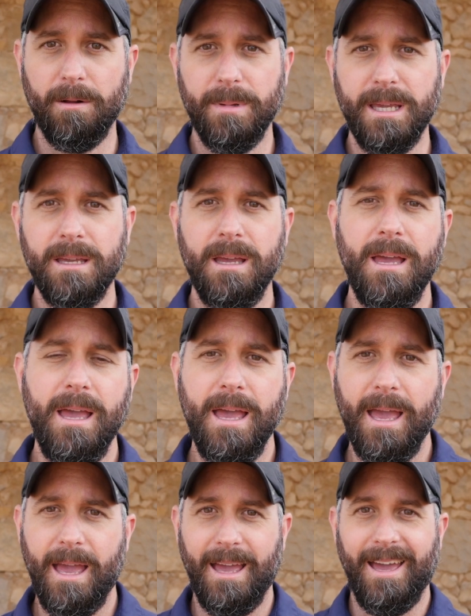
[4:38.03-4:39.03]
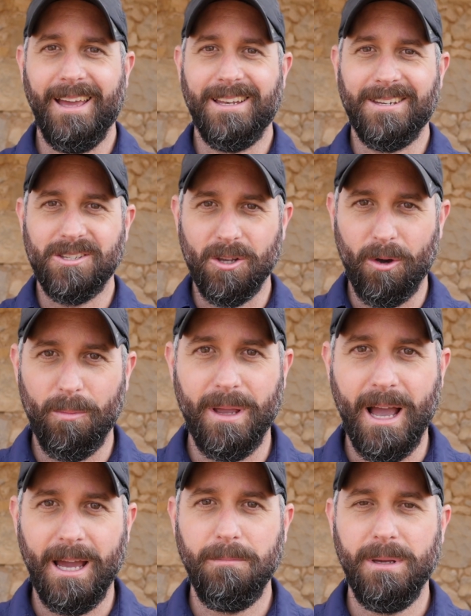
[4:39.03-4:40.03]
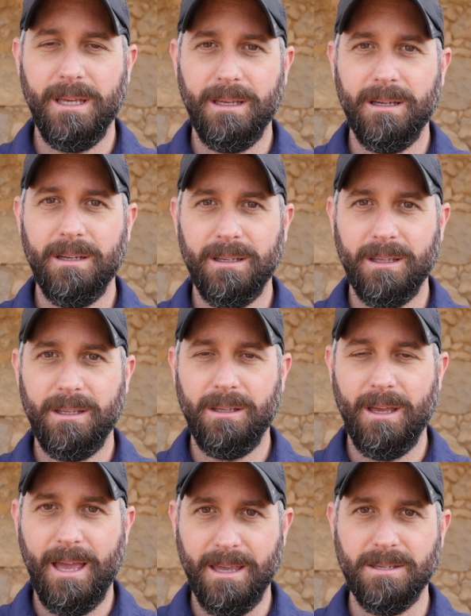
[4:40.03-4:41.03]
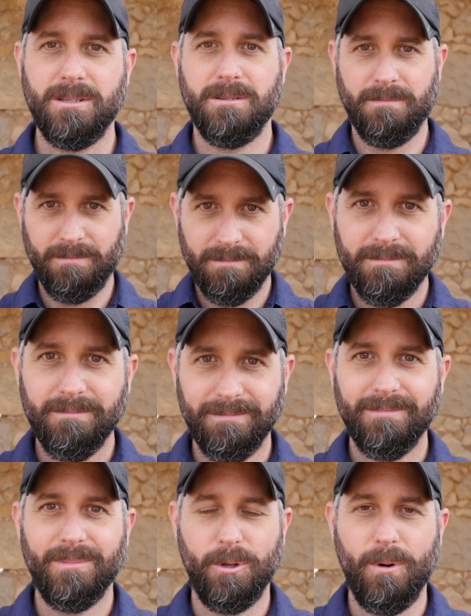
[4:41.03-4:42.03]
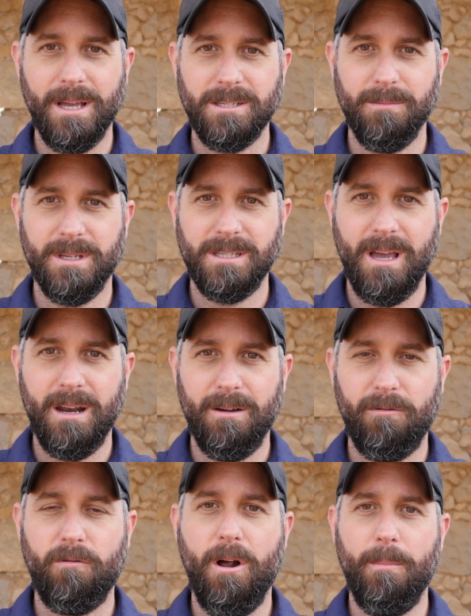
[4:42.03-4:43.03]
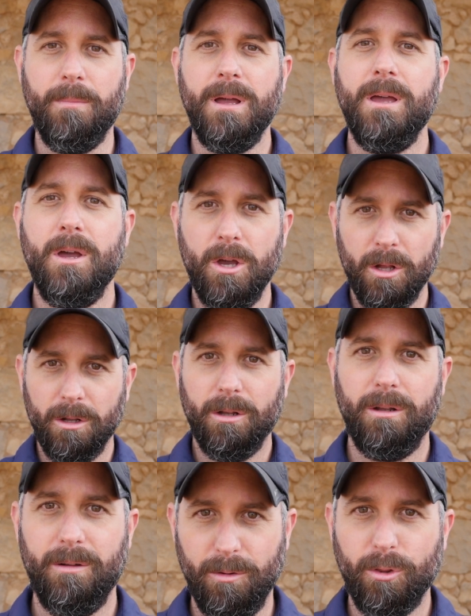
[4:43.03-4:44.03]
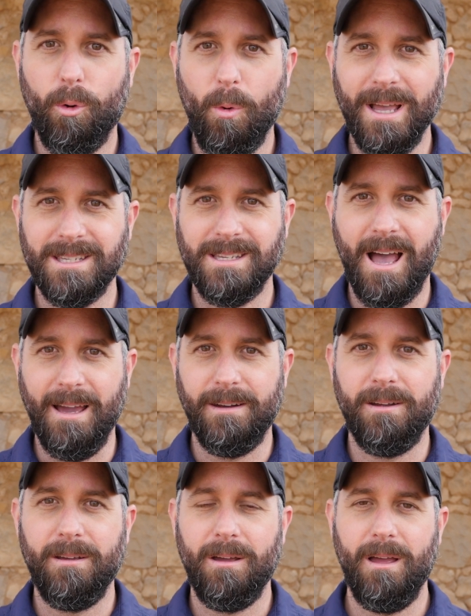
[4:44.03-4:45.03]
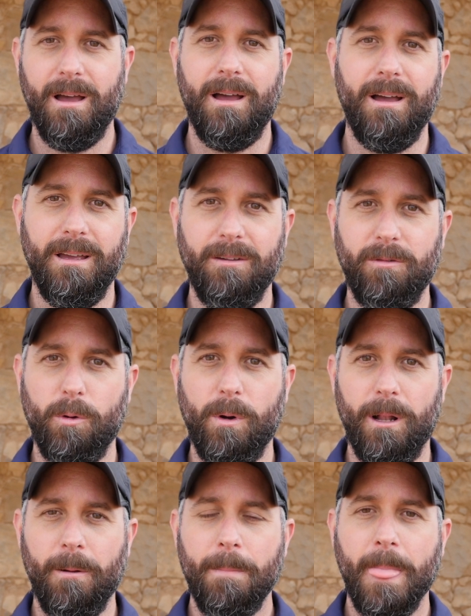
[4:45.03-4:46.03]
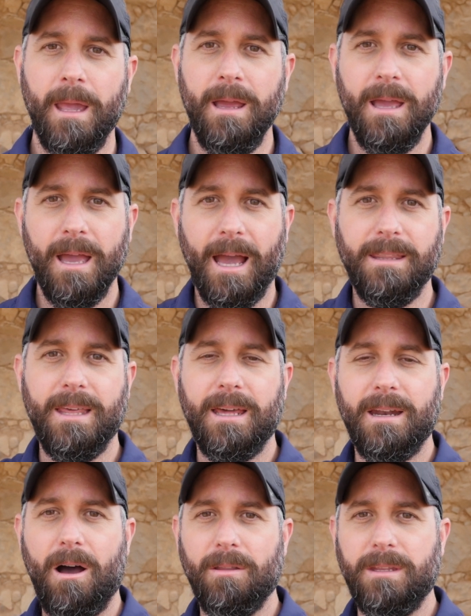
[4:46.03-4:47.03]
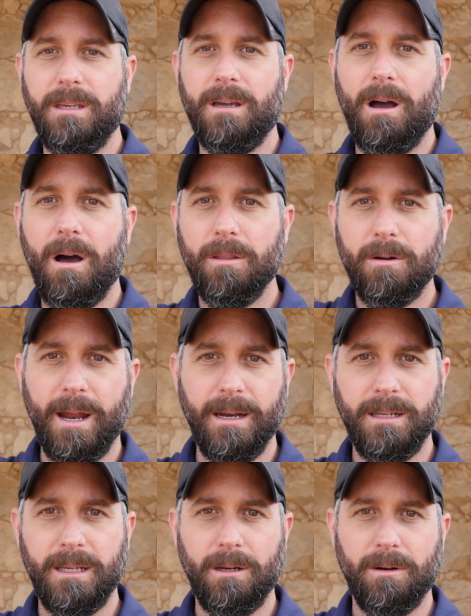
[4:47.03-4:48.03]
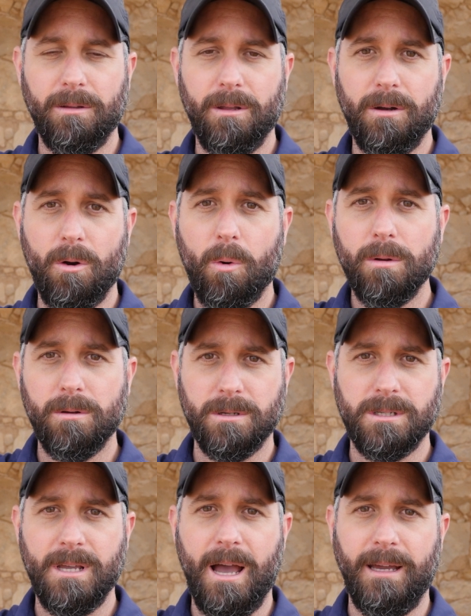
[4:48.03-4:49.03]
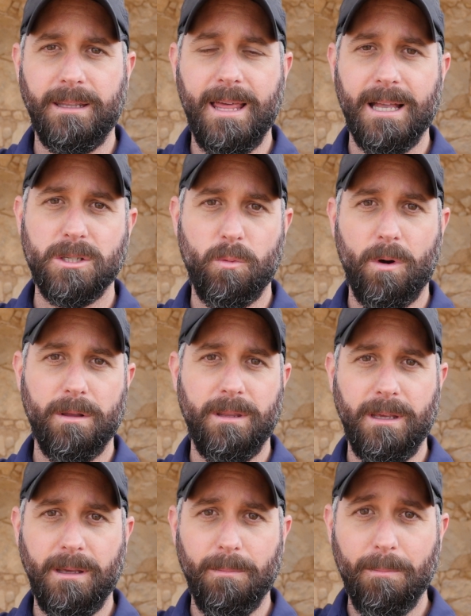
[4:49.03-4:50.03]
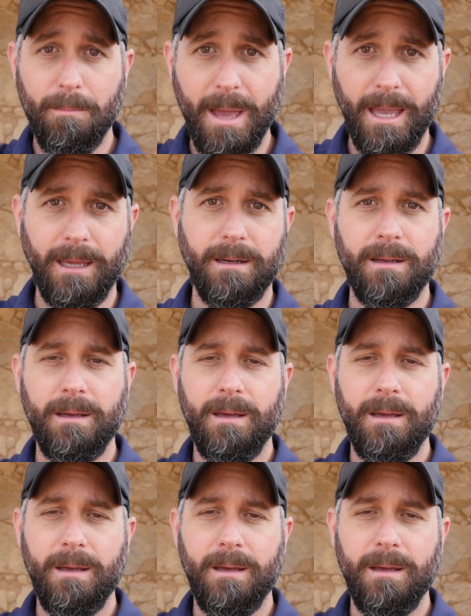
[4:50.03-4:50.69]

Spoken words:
of me, and so behind me is the rest of Masada from the west side, if you will. And then on the other end here, the northern side, that's where the main